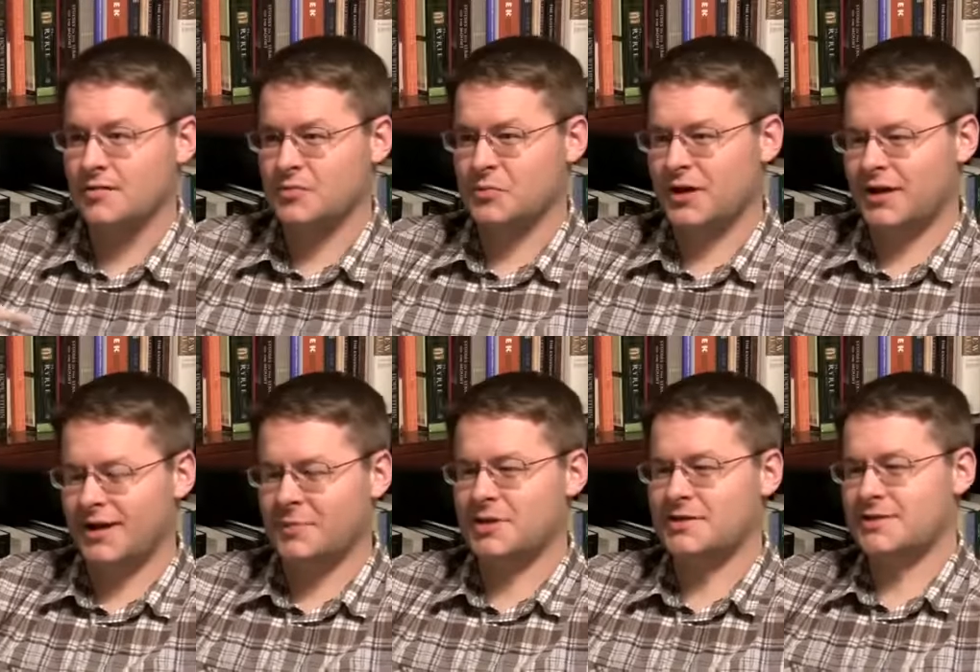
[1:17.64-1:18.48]
But
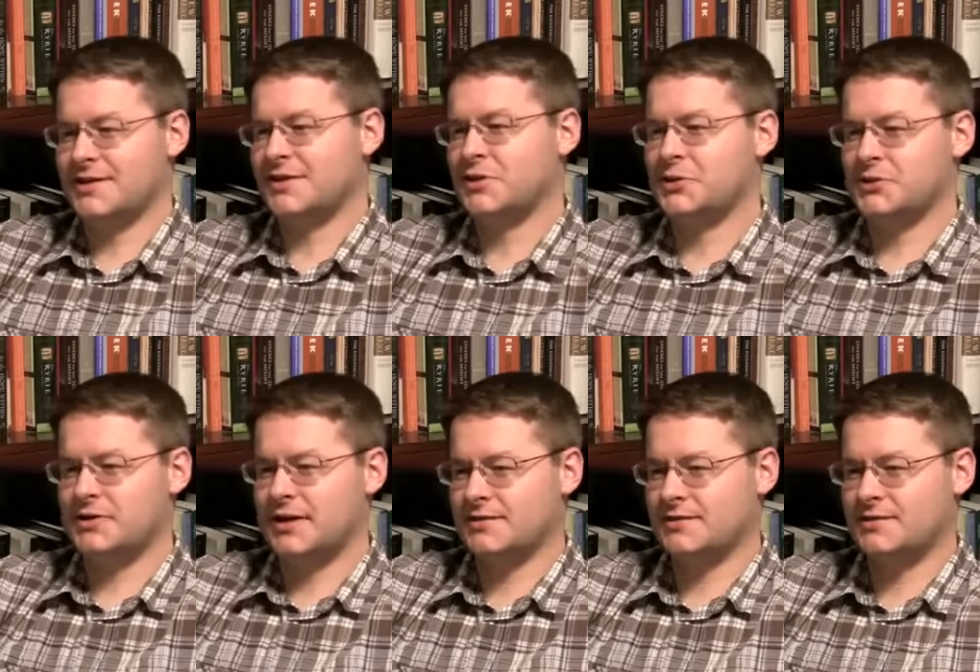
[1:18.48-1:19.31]
ABC
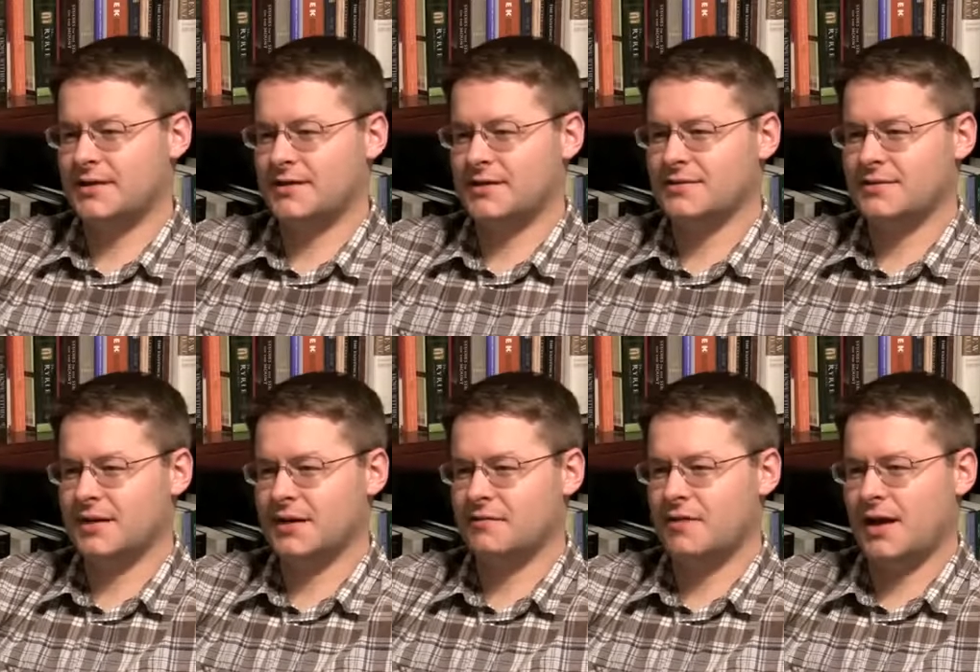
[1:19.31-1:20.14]
News doesn't tell us
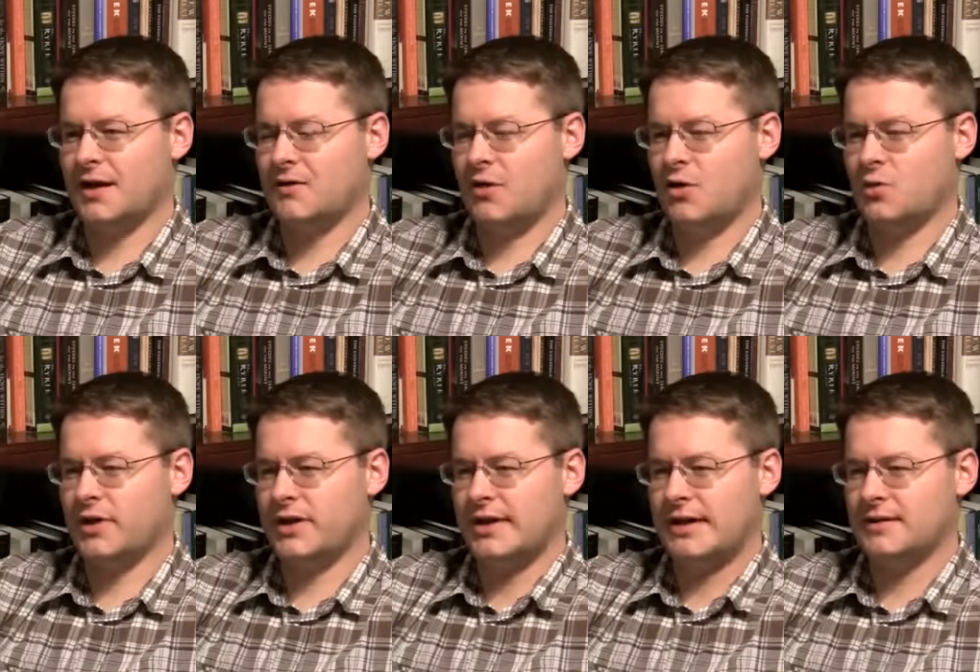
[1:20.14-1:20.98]
any of that. All
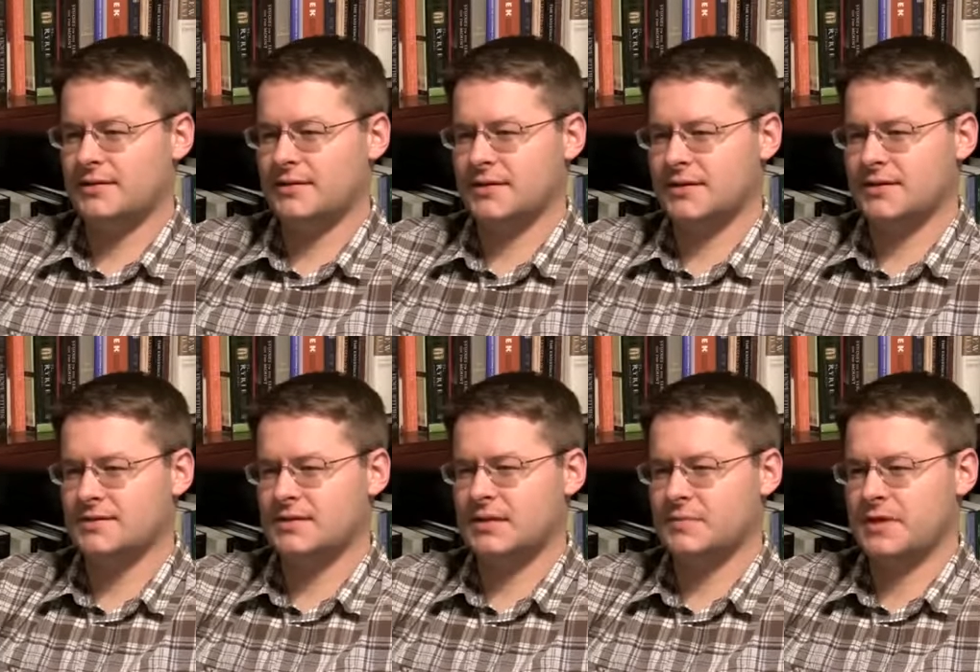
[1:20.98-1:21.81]
we get
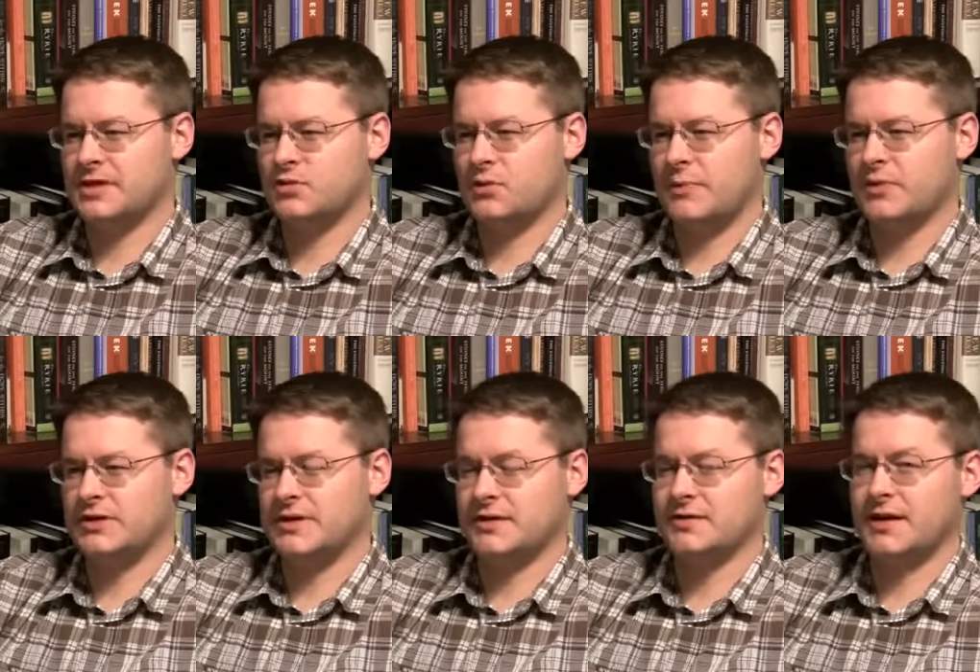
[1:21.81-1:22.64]
is the
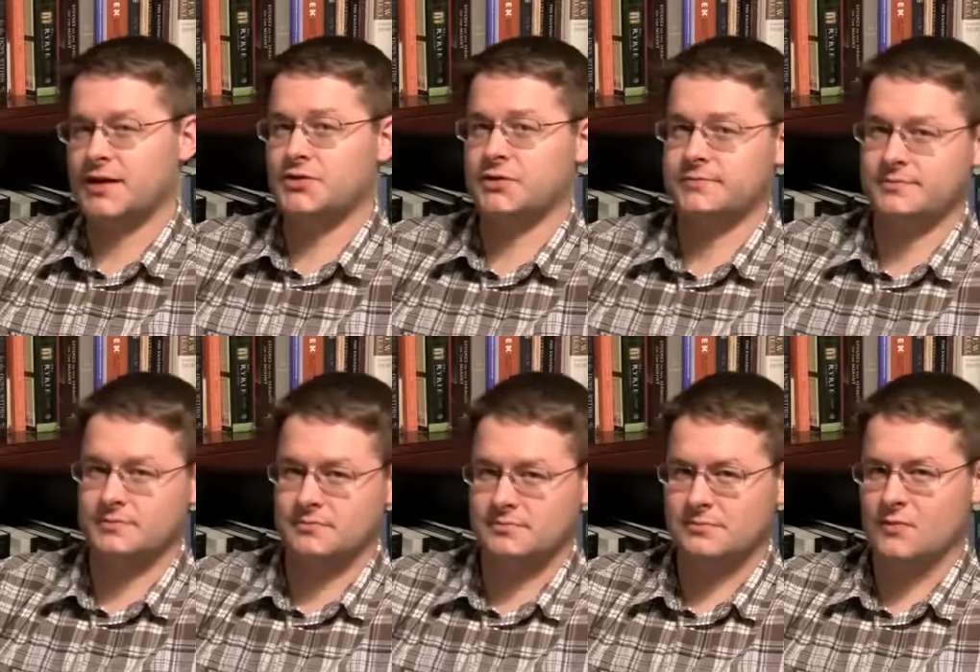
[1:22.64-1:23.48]
misrepresentation.
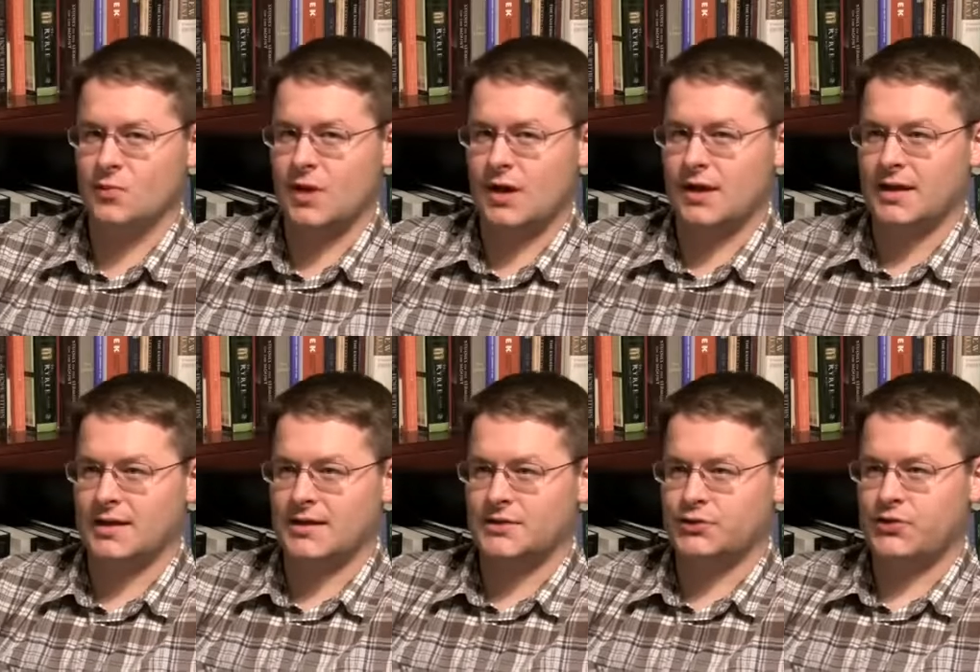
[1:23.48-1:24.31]

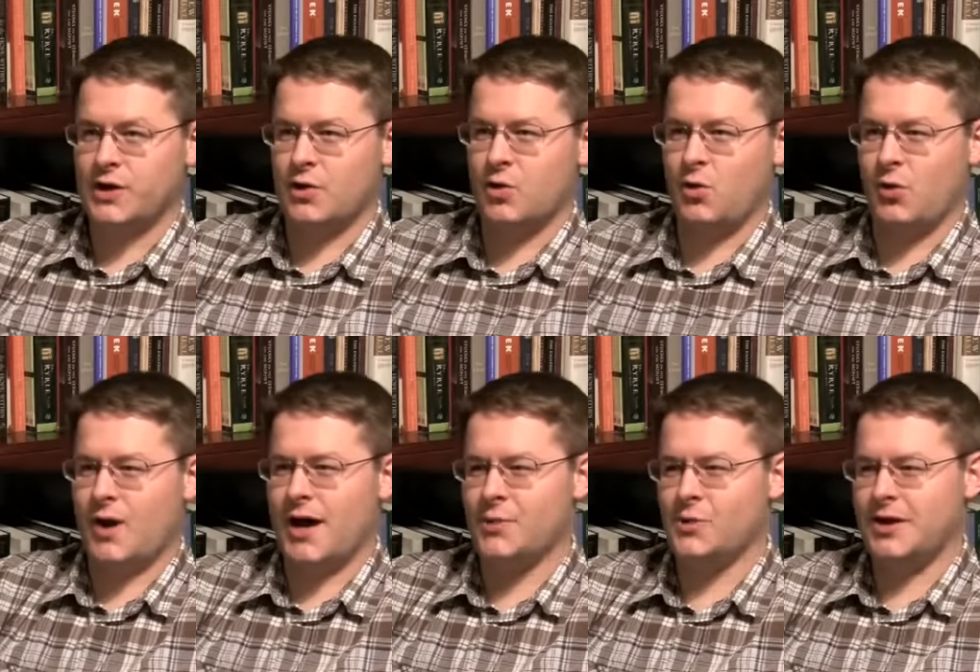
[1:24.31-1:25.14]
So,
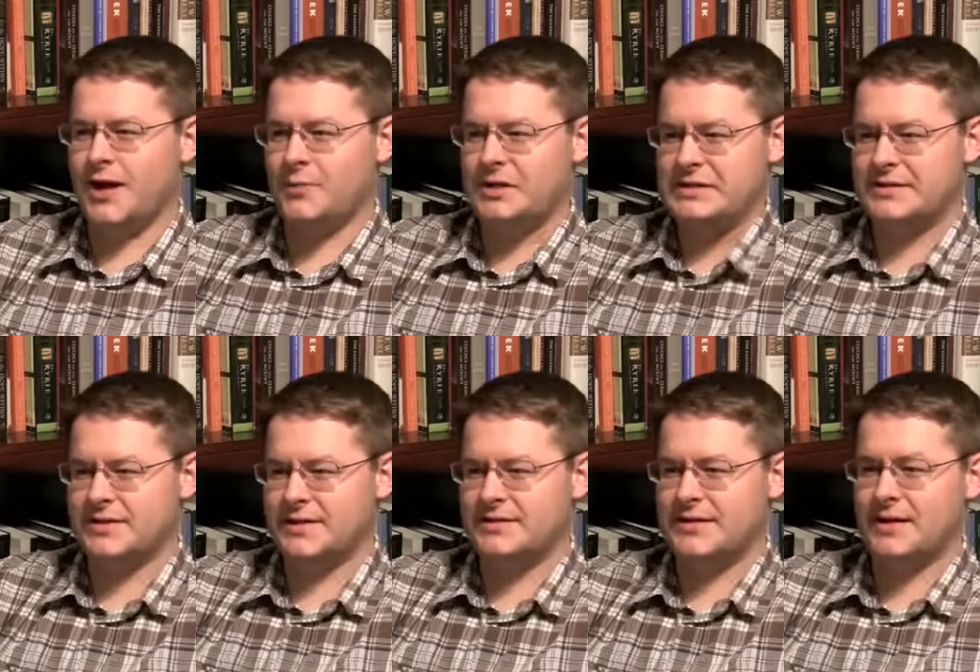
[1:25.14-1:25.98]
why would
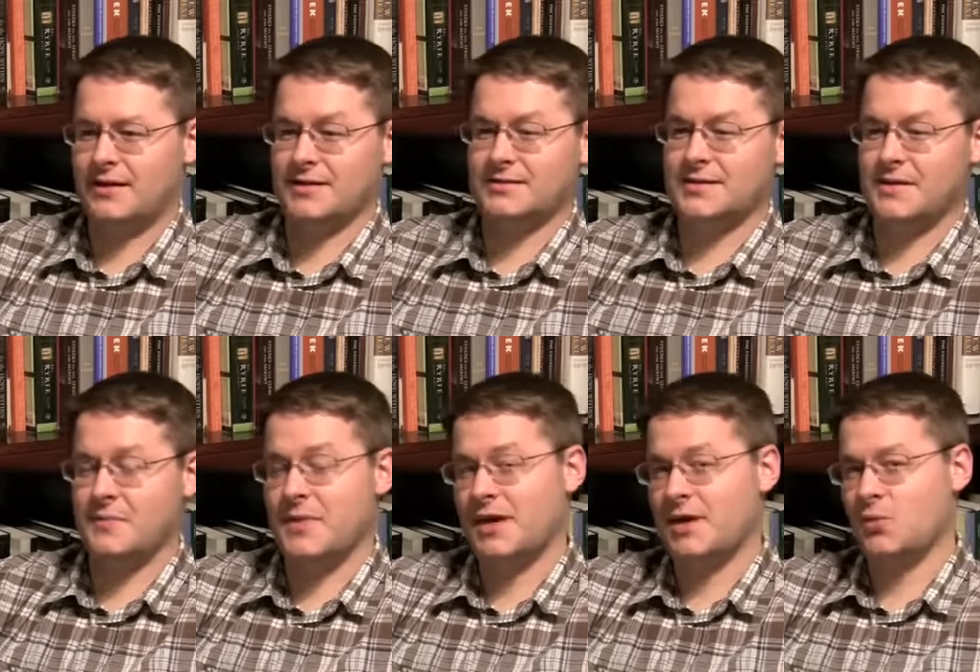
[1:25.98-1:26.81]
ABC tell us that
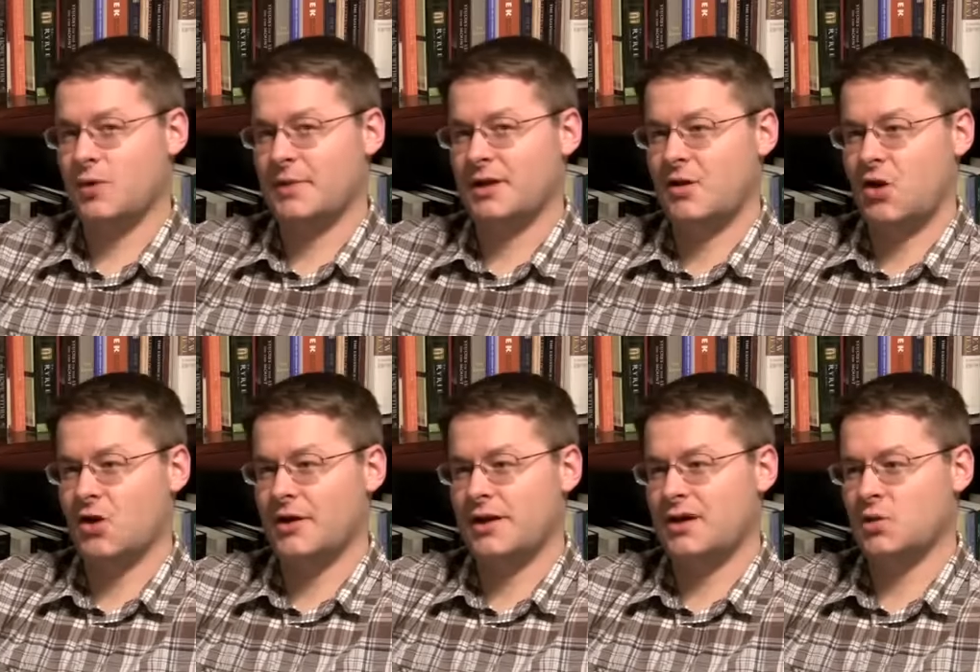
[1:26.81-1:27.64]
men and women
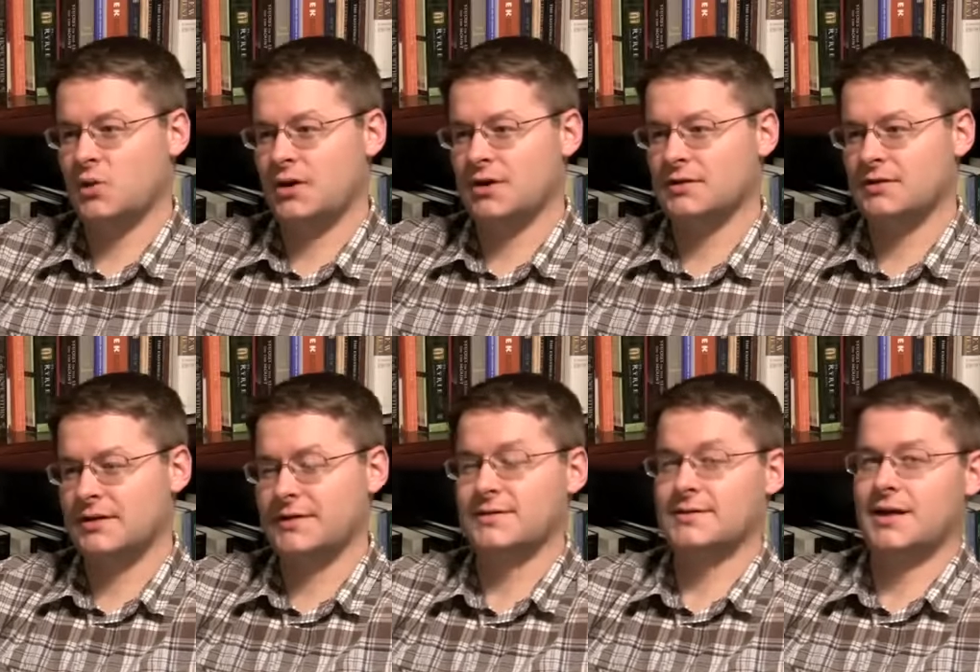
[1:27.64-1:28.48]
are equal
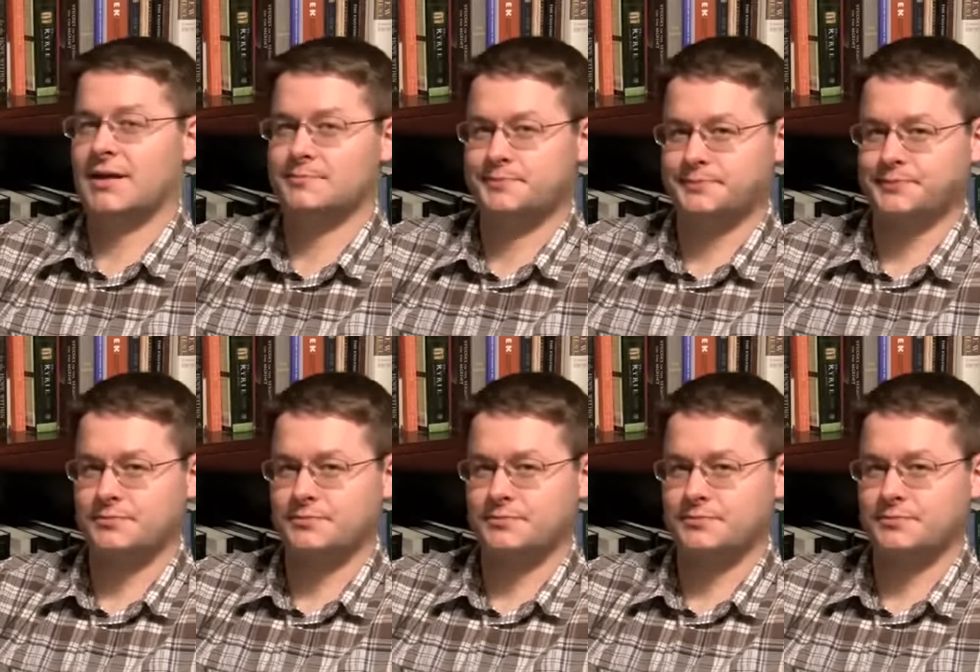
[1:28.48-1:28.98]
in Islam?